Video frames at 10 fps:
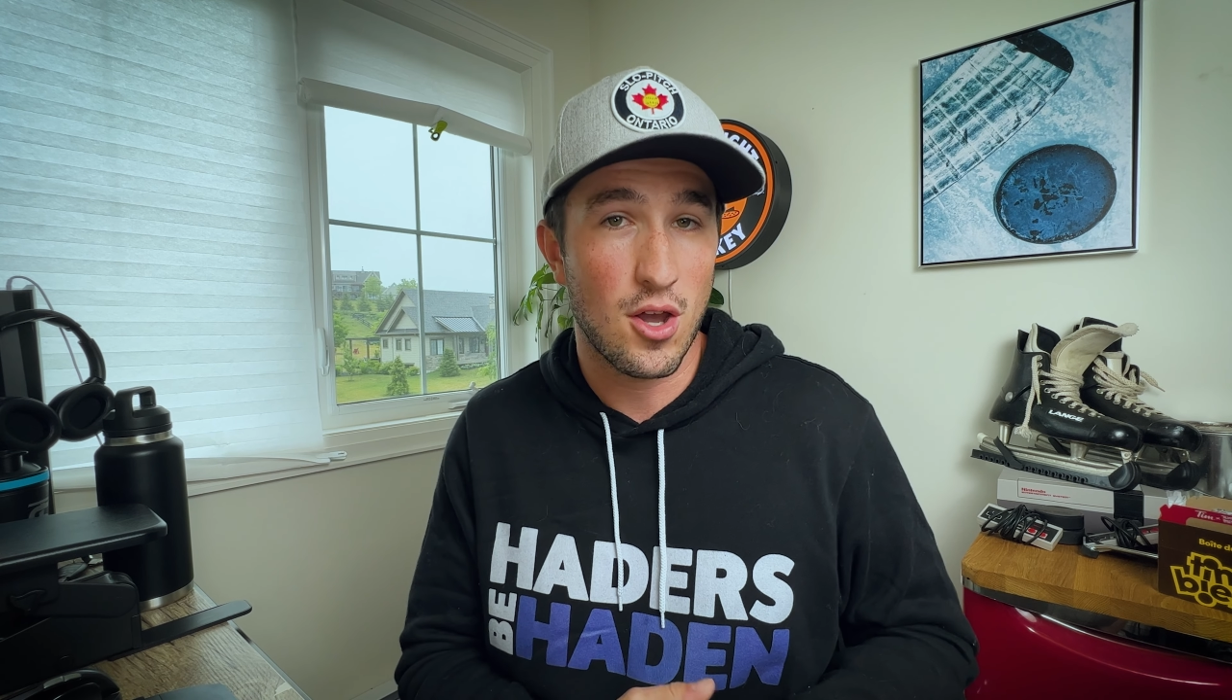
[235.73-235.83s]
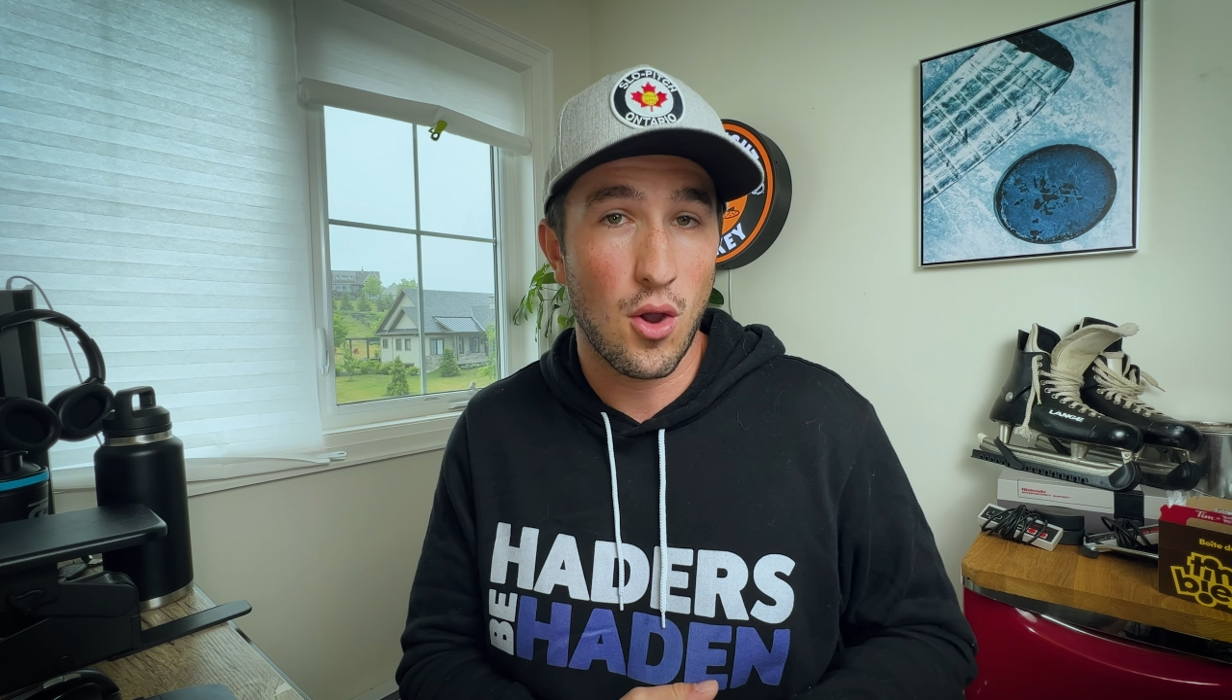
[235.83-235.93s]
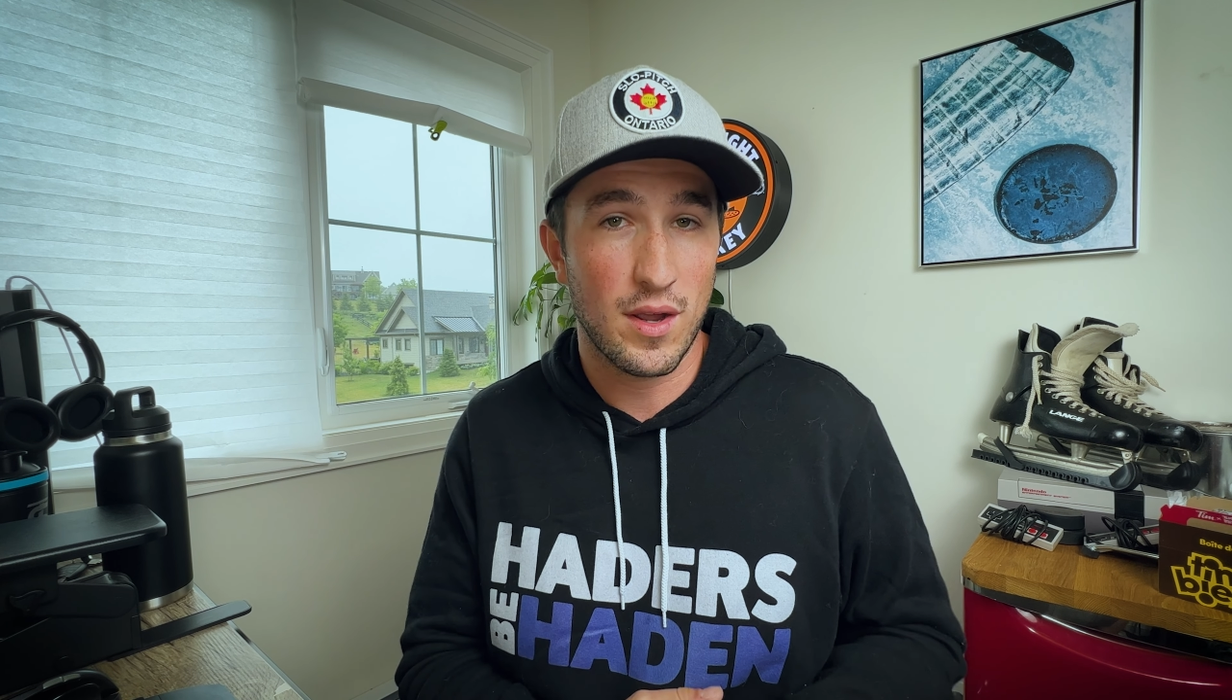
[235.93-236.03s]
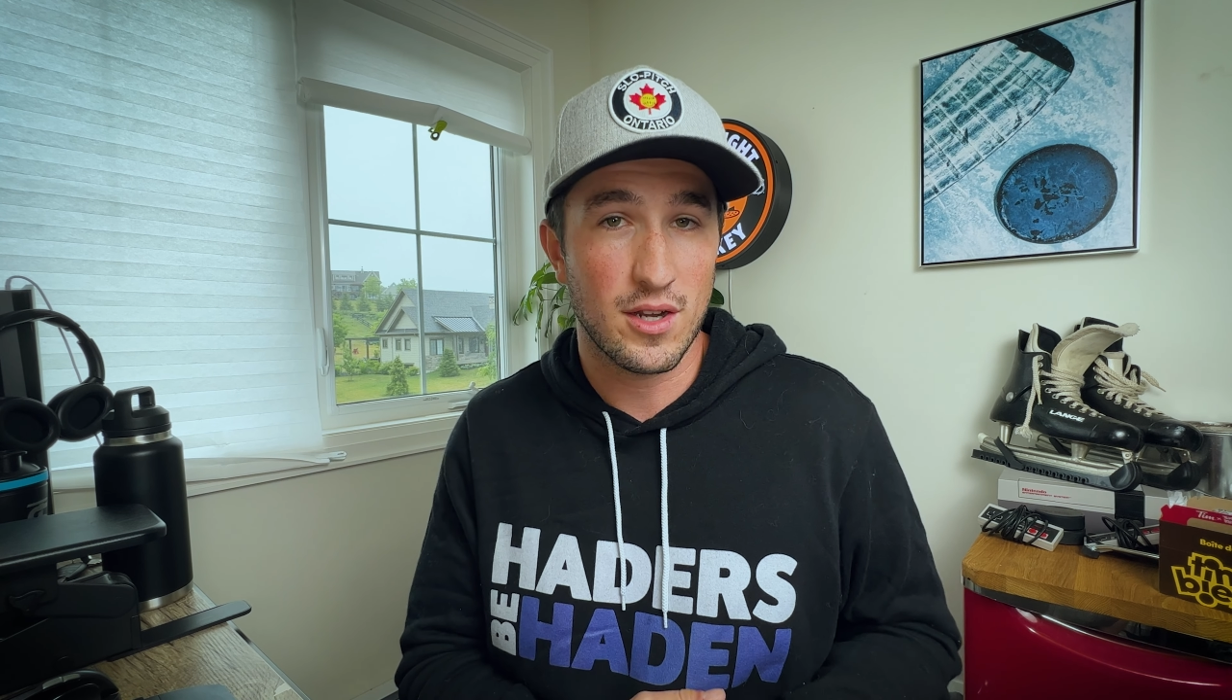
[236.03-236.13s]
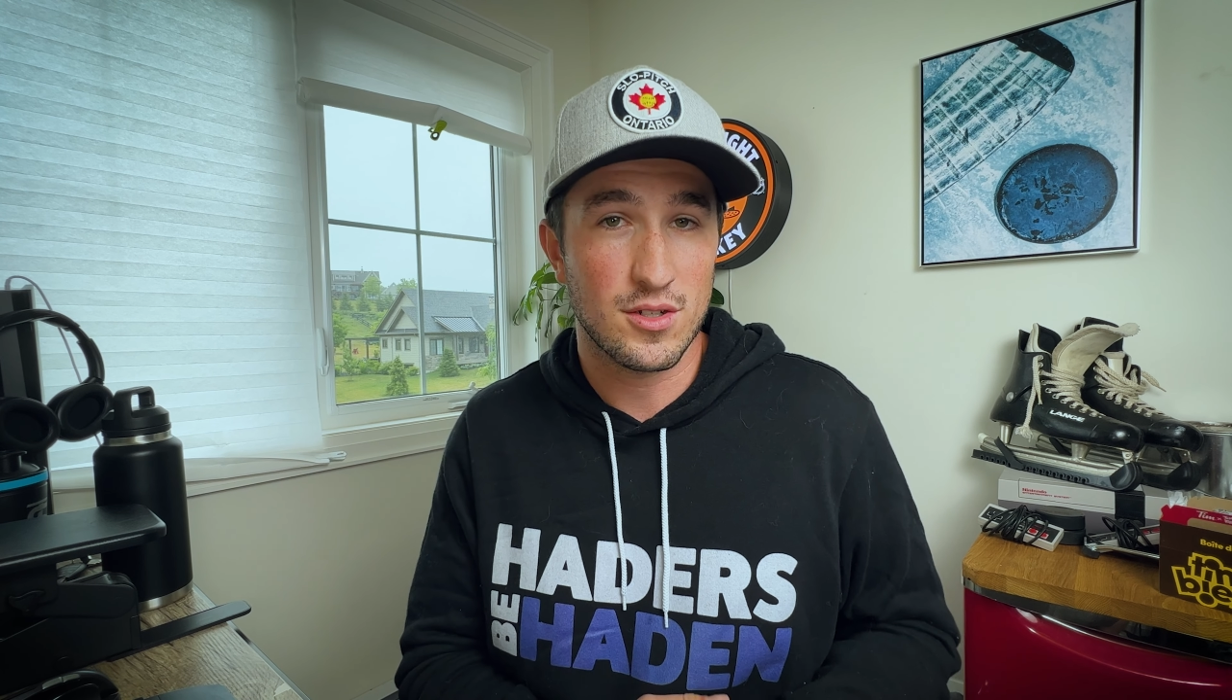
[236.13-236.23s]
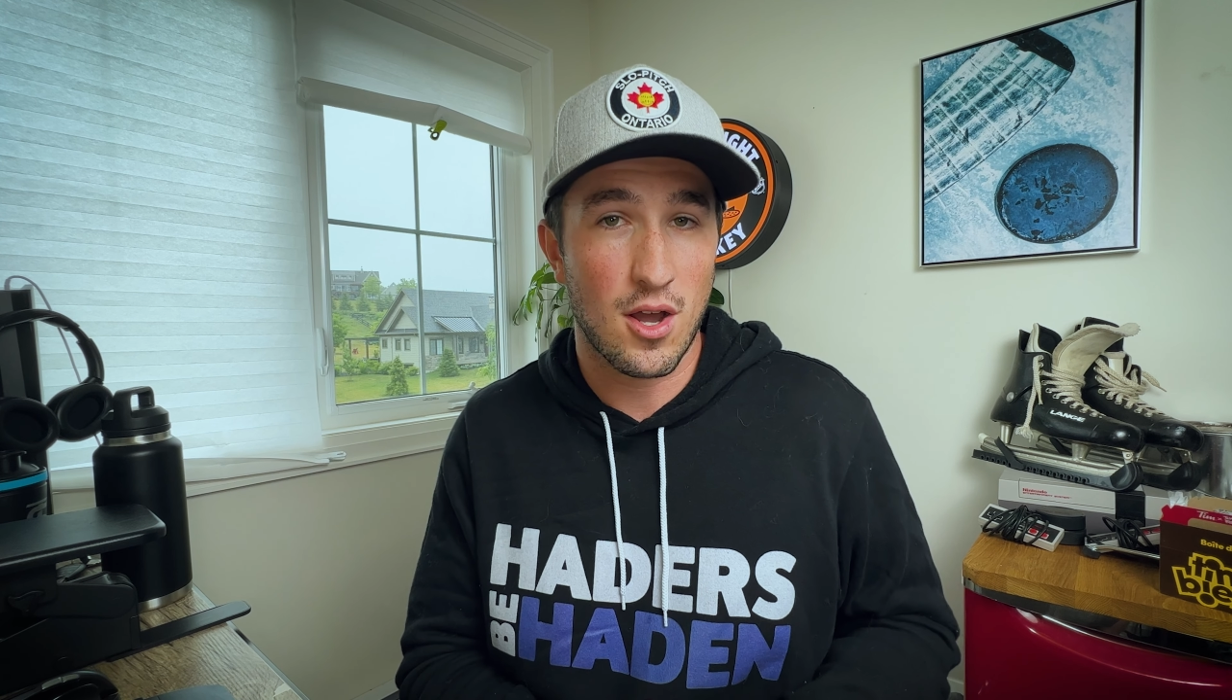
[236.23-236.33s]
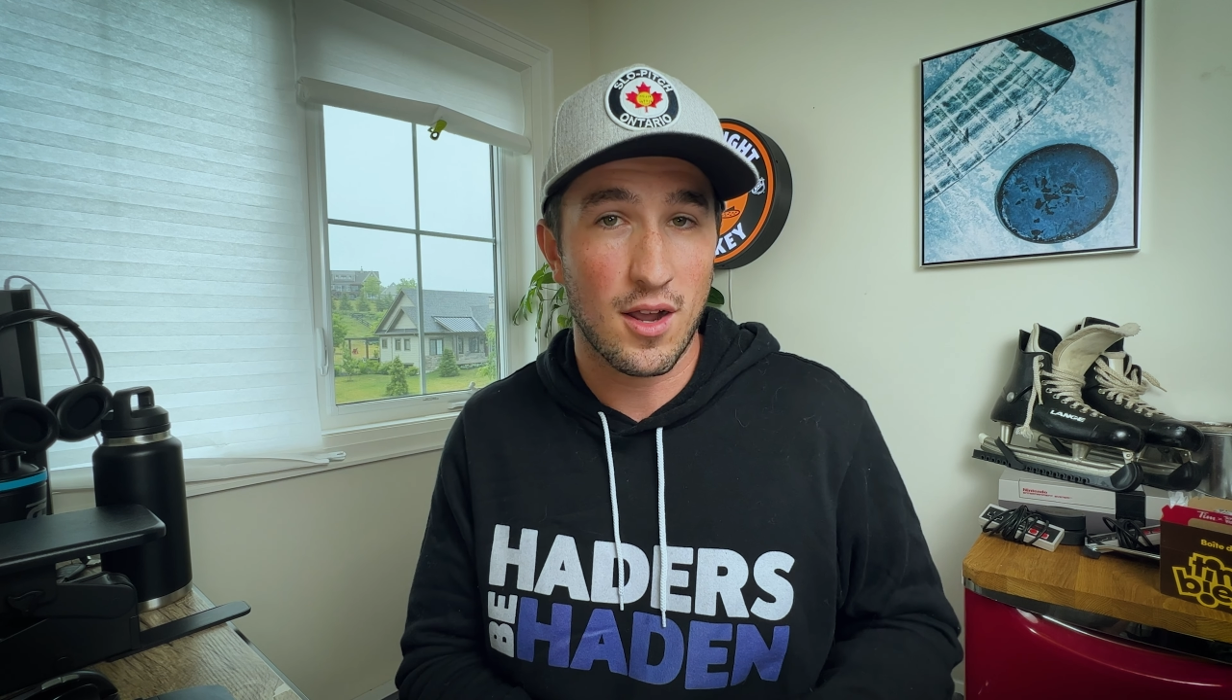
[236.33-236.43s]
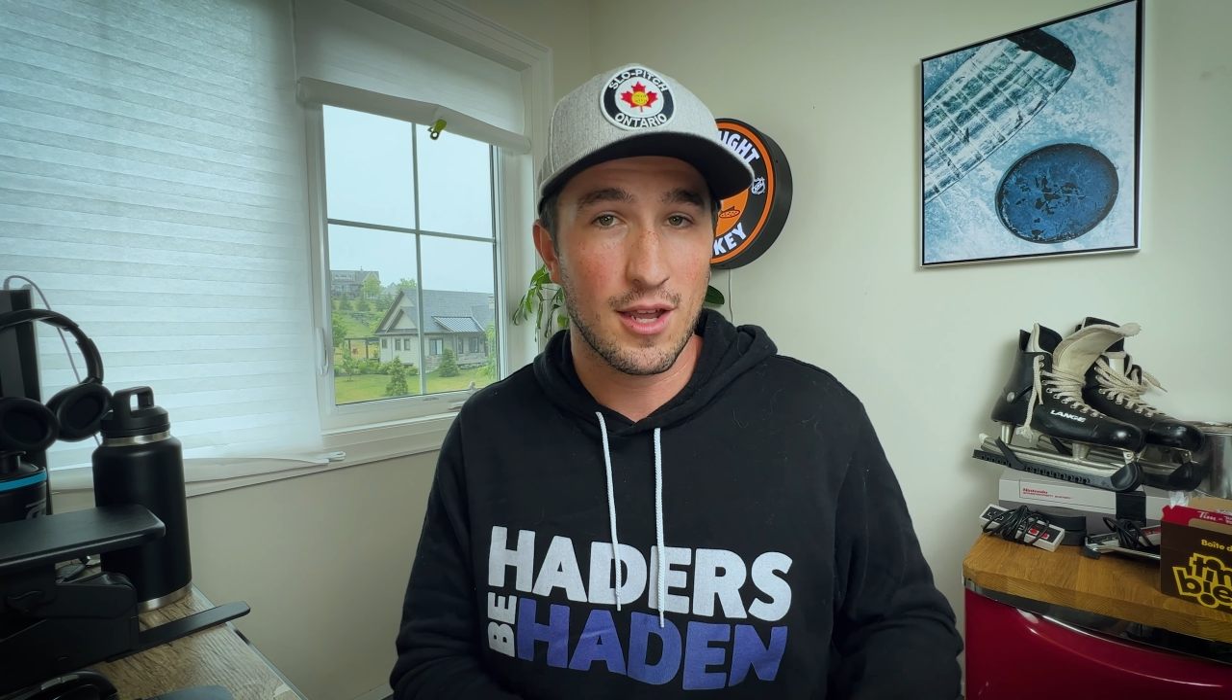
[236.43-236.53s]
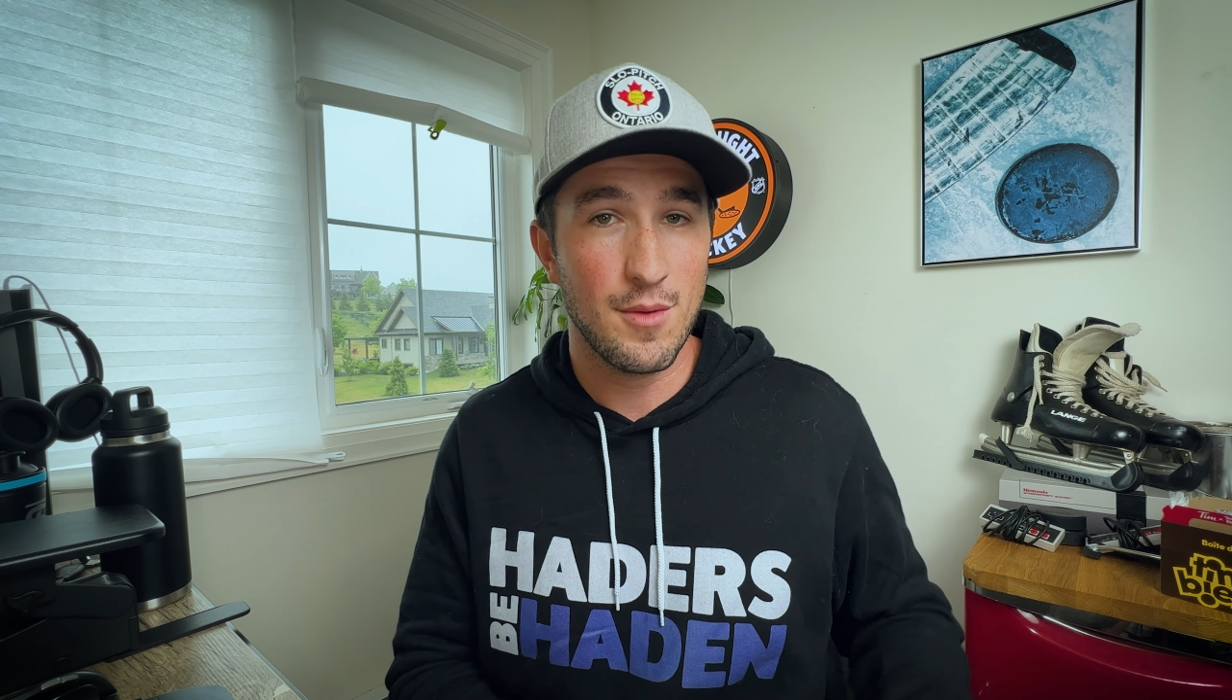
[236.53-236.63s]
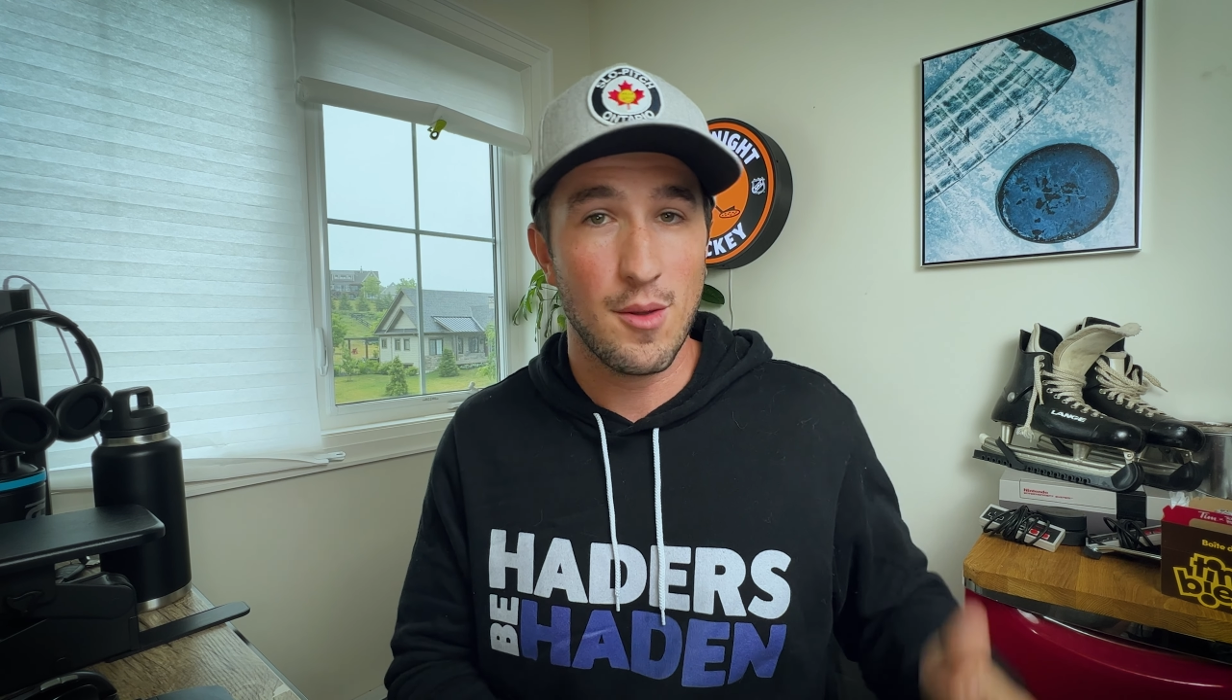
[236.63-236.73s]
know what you're
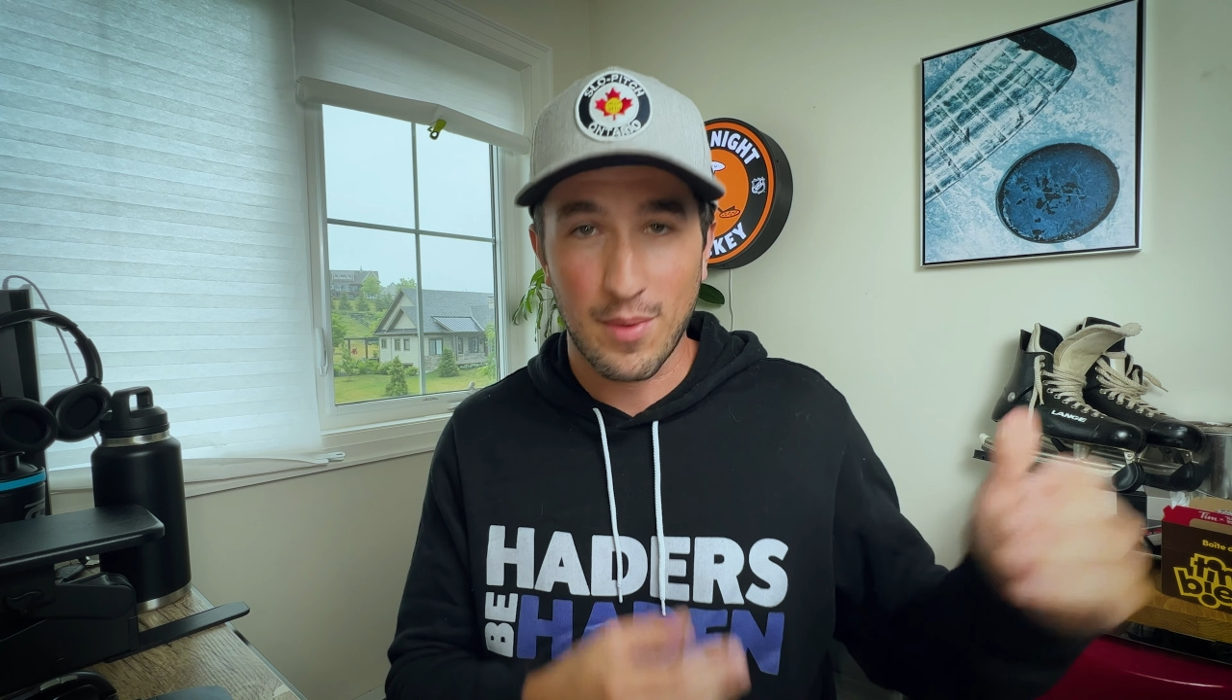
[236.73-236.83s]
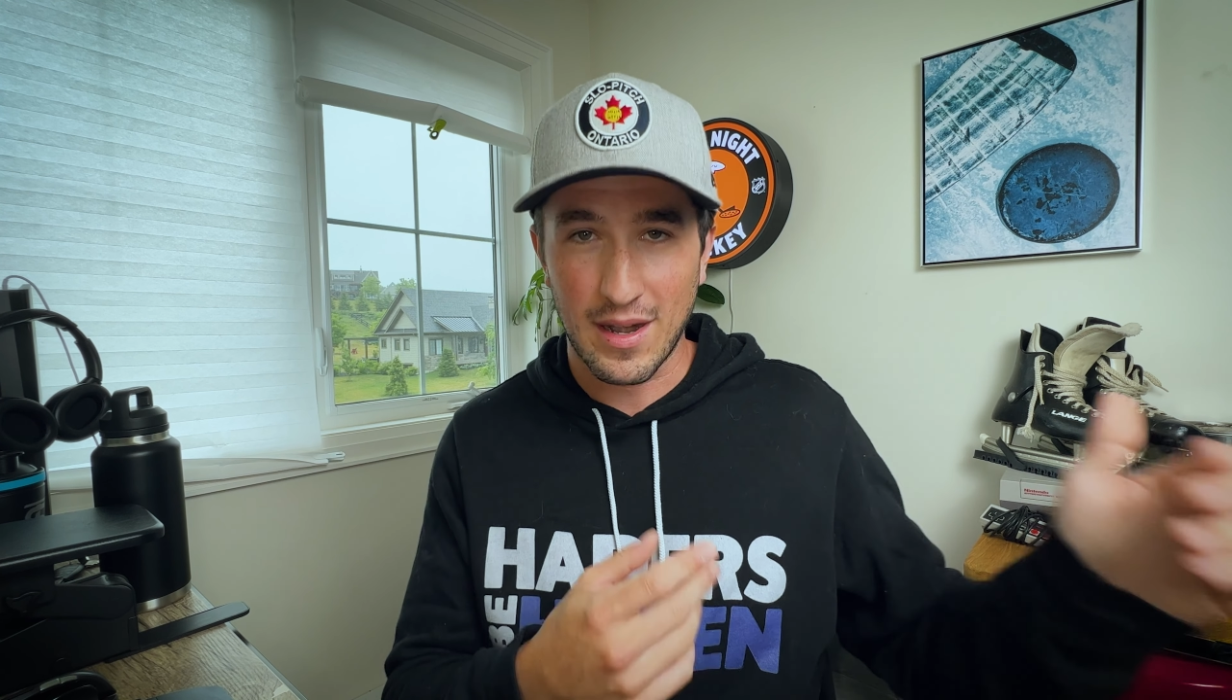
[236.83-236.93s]
talking about,